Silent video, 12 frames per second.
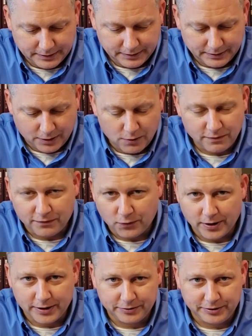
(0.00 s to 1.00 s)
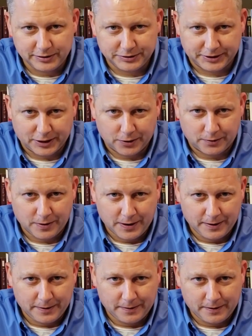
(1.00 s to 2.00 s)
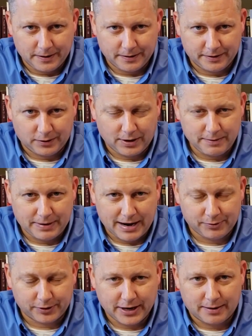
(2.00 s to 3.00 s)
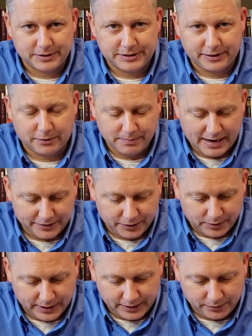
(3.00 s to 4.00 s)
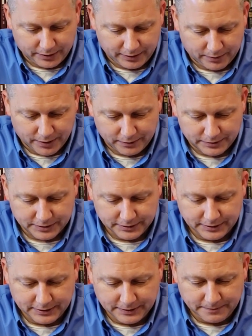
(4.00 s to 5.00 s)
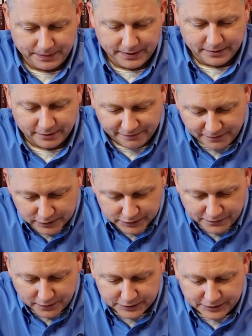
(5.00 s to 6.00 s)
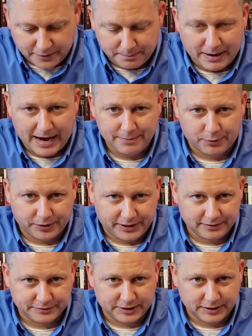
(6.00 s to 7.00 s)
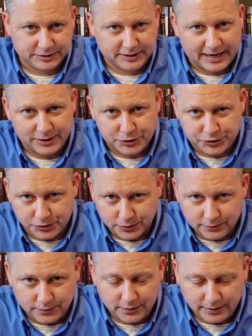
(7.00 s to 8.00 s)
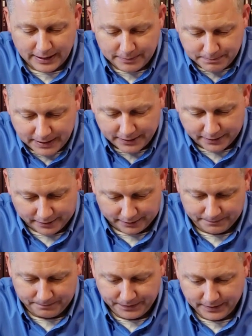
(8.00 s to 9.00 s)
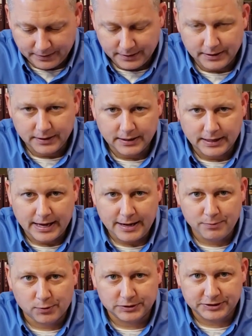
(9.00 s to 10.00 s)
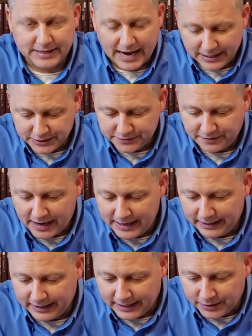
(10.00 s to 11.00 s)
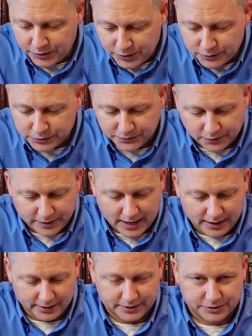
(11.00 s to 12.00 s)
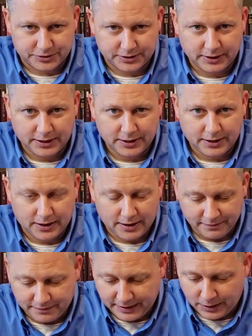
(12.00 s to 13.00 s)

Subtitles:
Over 400 years ago, the great Bible commentator Matthew Henry wrote, "The first verse of the Bible gives us a surer and better, a more satisfying and useful knowledge of the